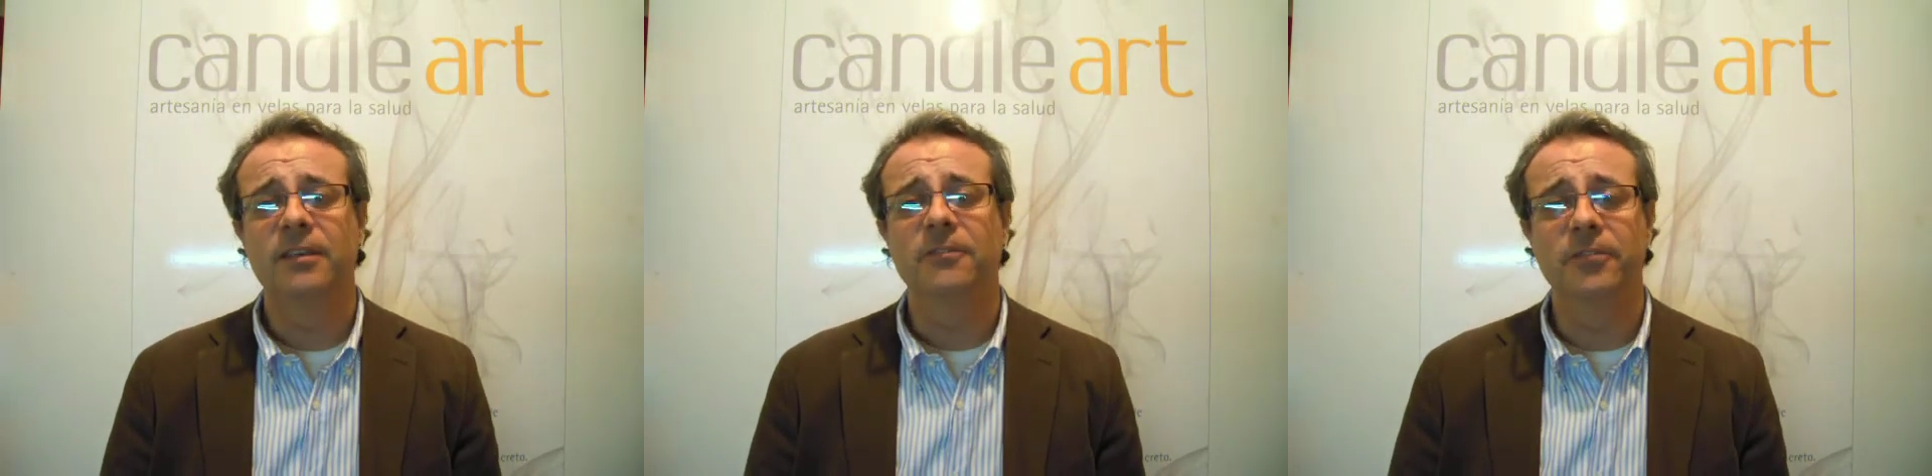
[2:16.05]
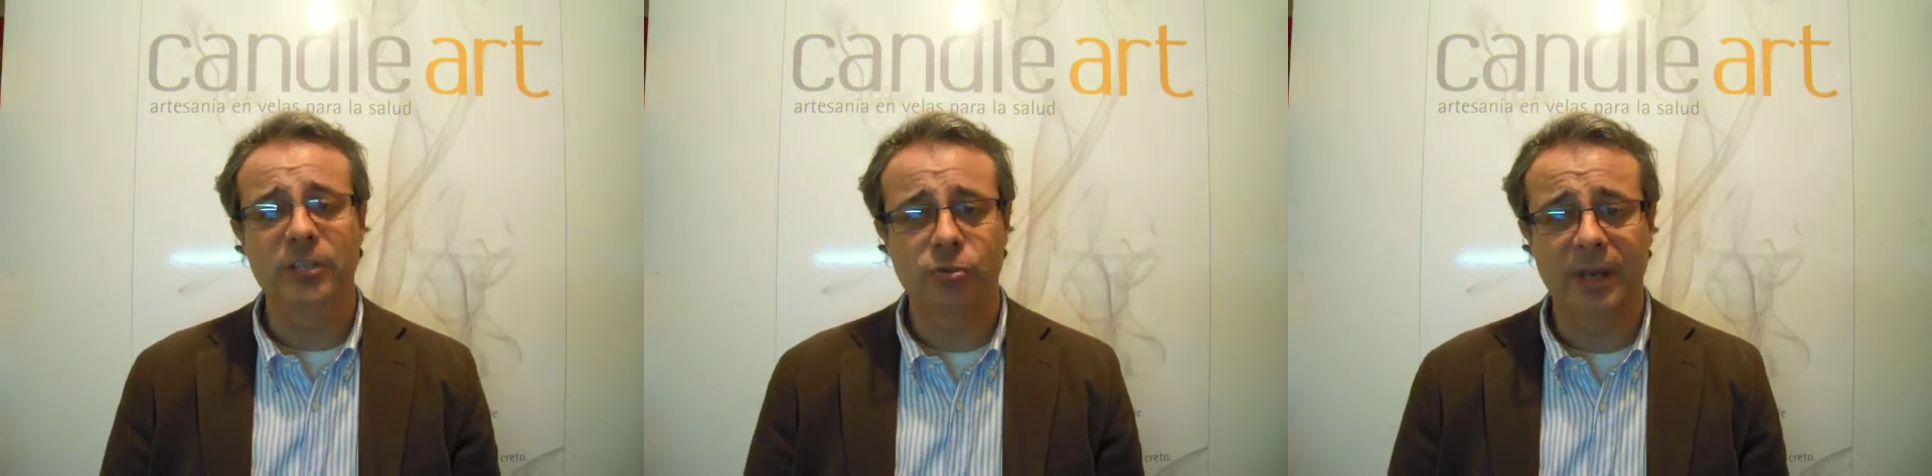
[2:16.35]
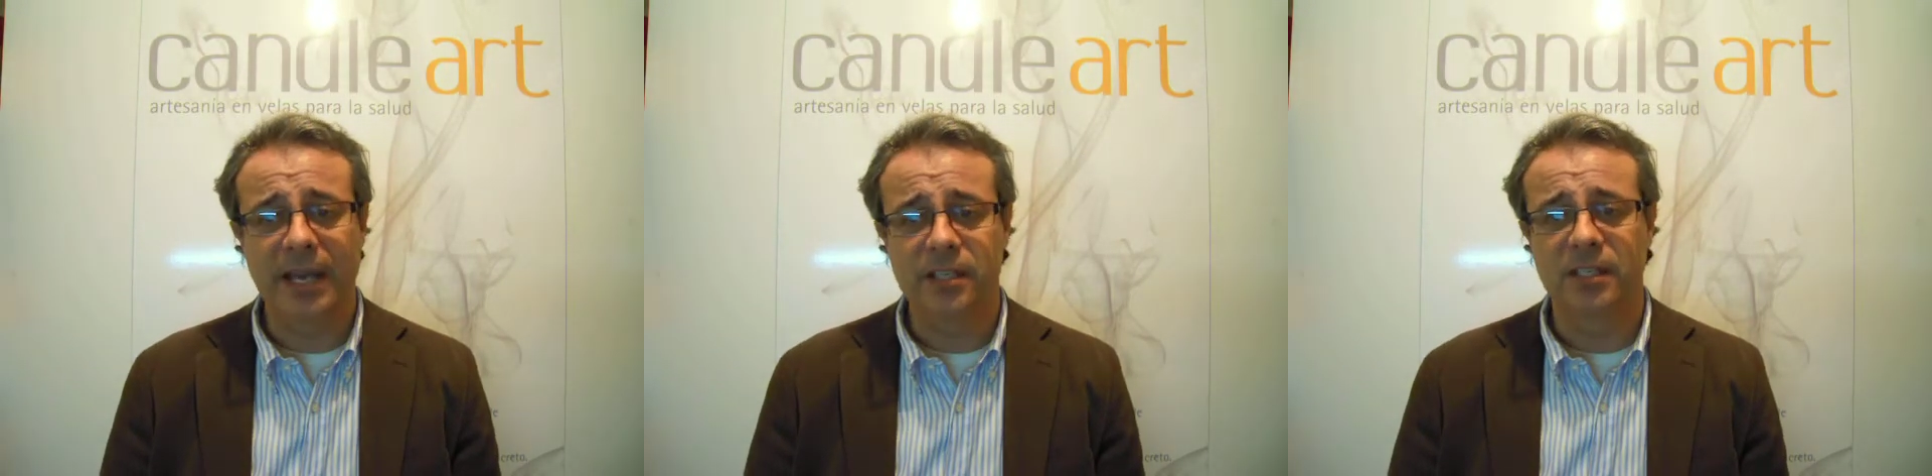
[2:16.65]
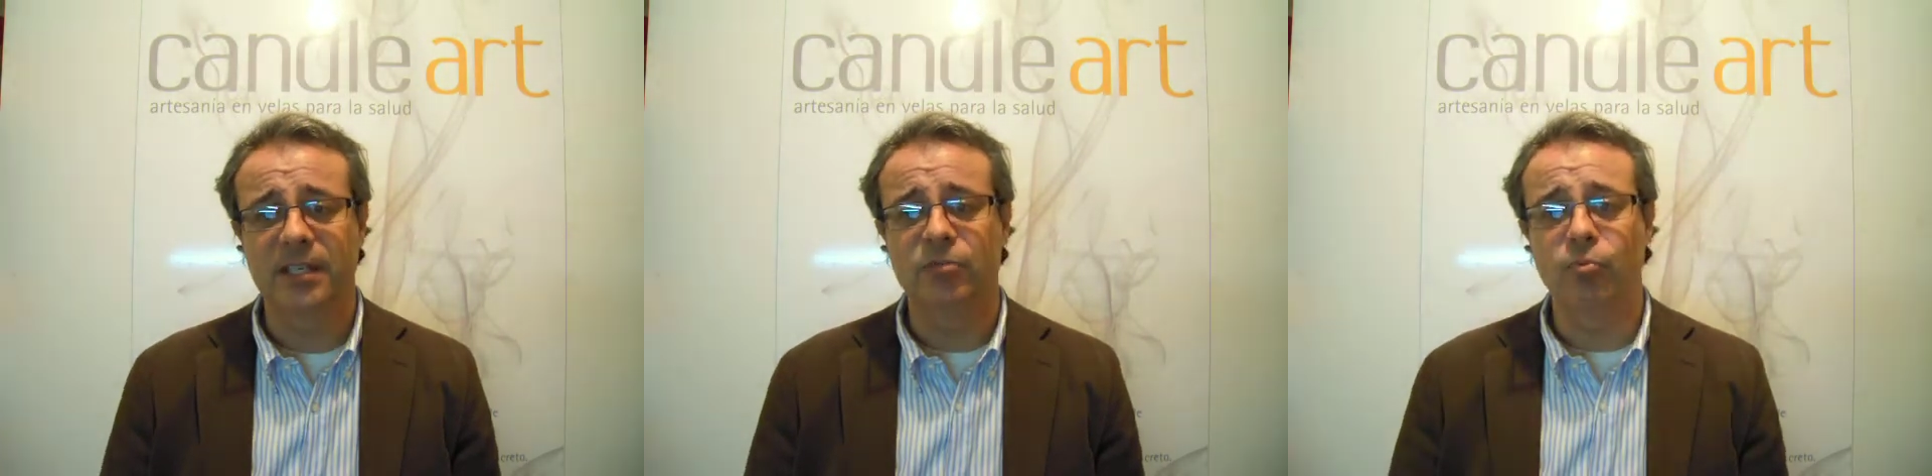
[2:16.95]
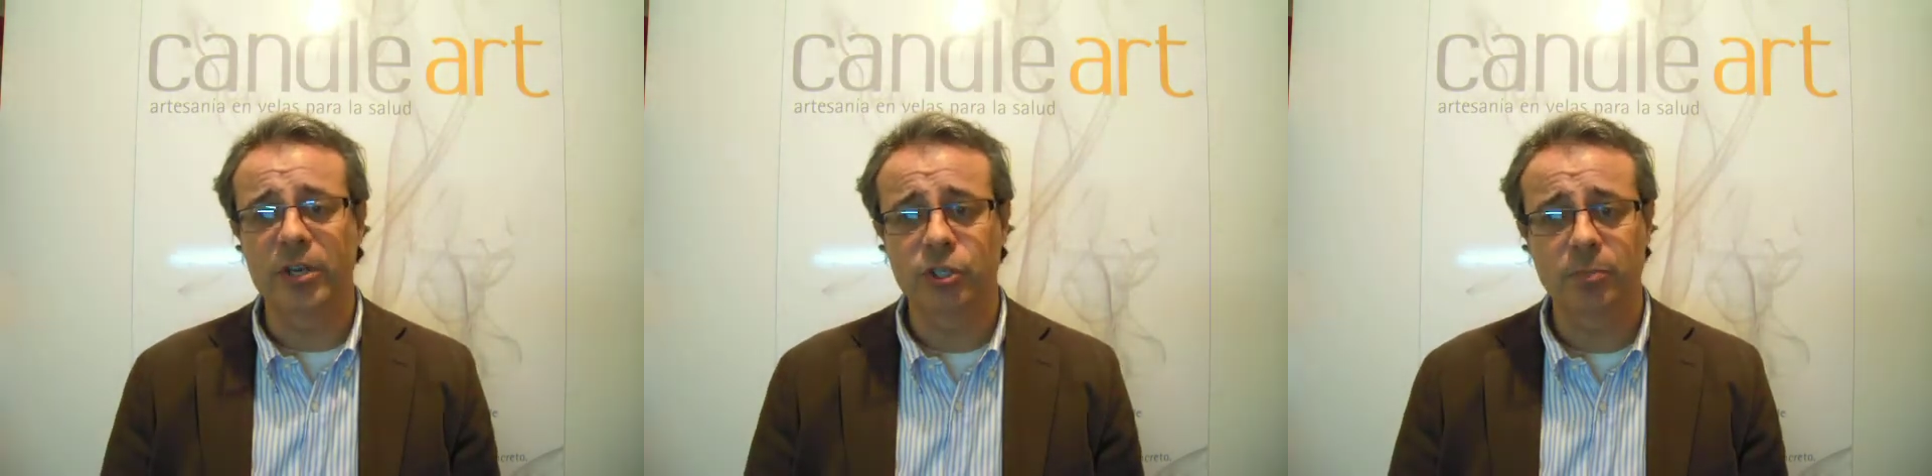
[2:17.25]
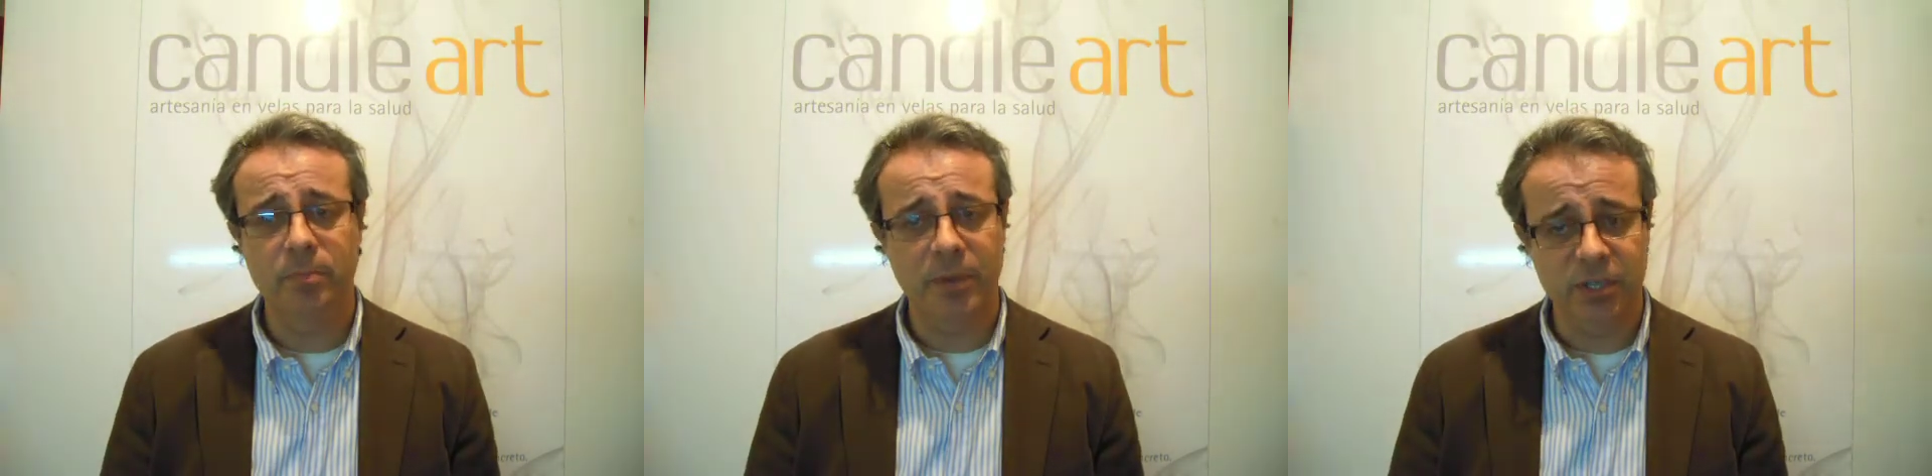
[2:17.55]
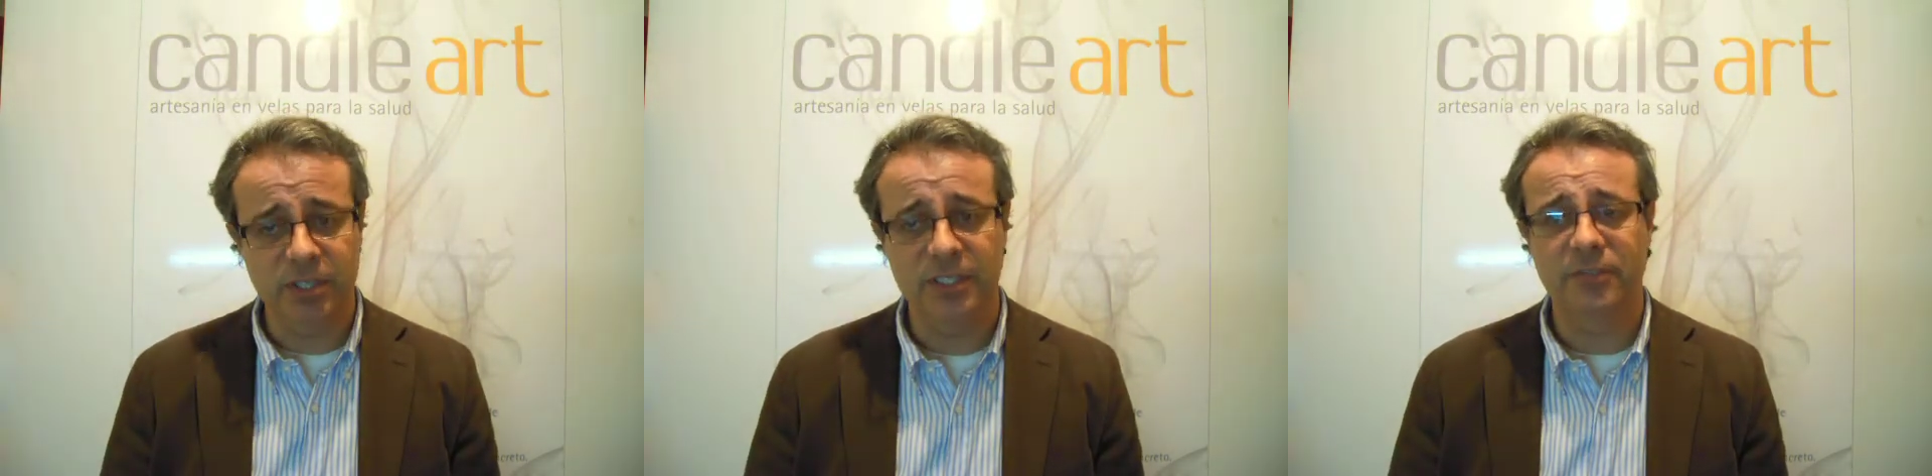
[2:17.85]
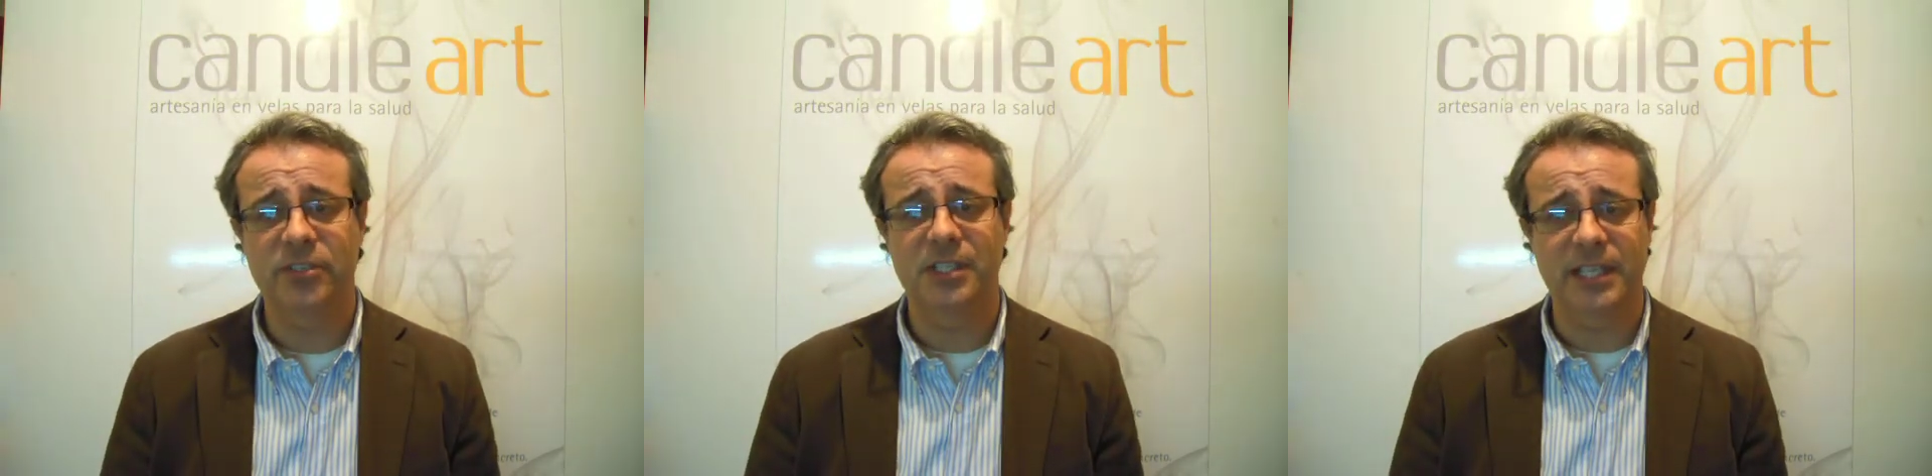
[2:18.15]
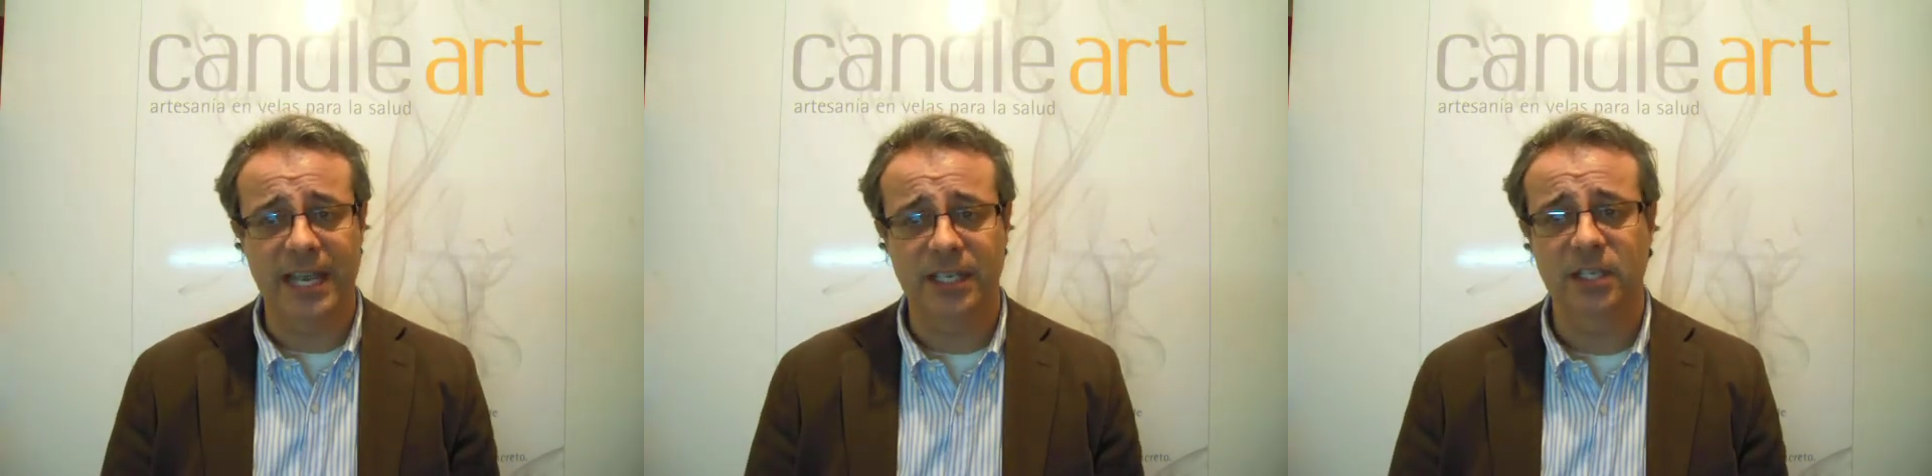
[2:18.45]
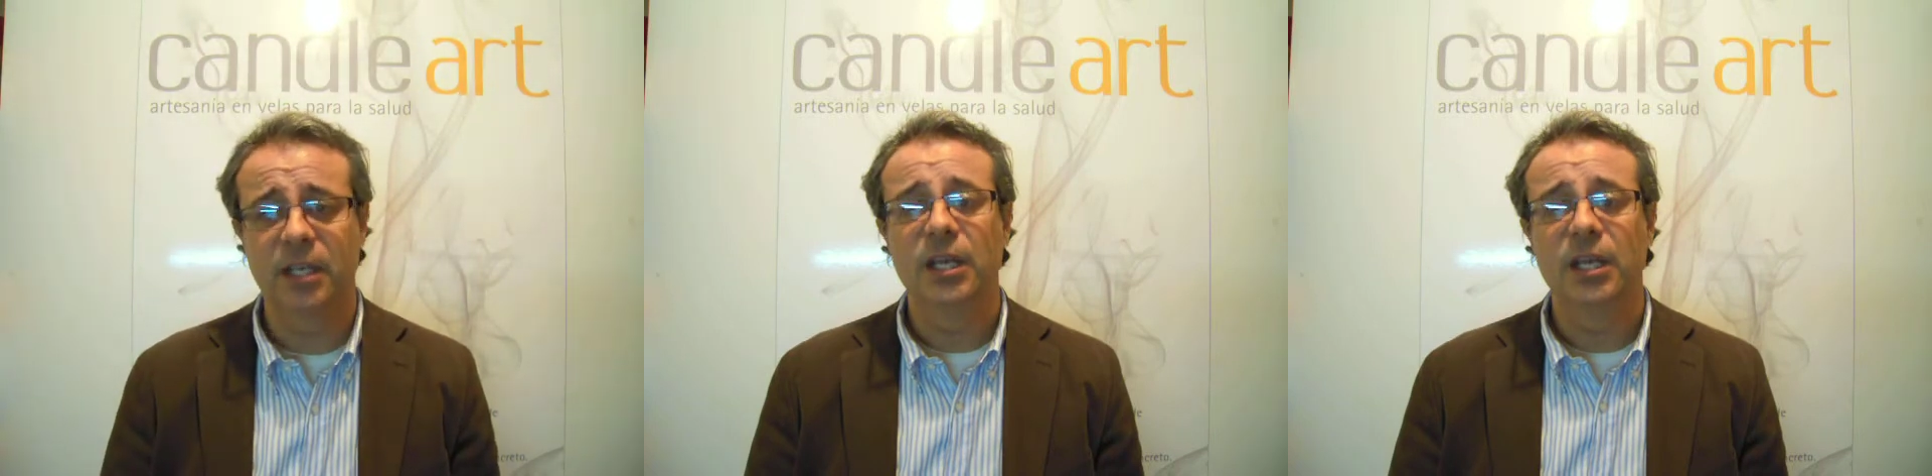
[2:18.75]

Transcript: visualizing in which positive state